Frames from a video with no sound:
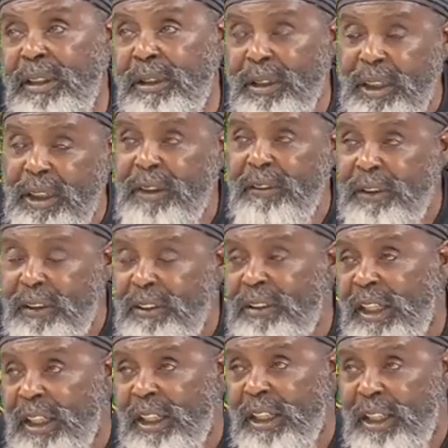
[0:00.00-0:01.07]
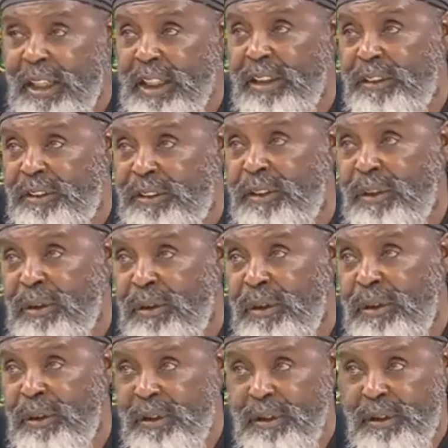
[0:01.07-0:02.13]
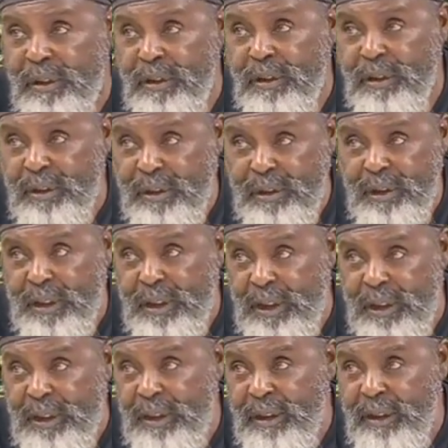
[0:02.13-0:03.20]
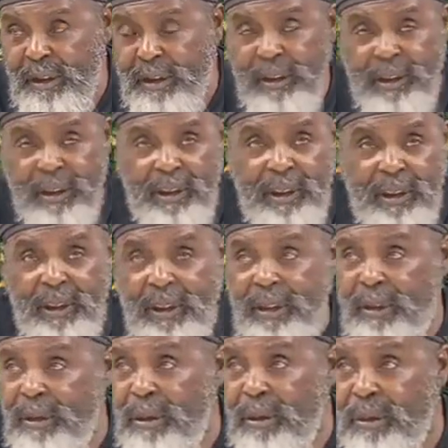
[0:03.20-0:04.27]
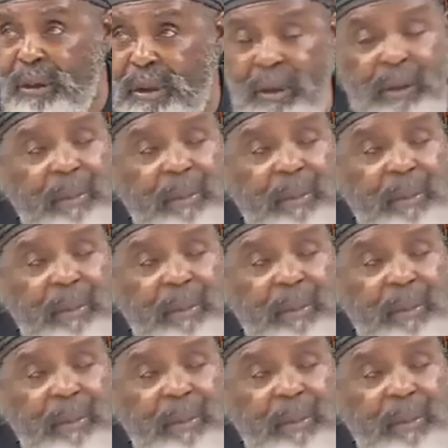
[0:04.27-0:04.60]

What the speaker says: If he's got a liquor store here in Oakland,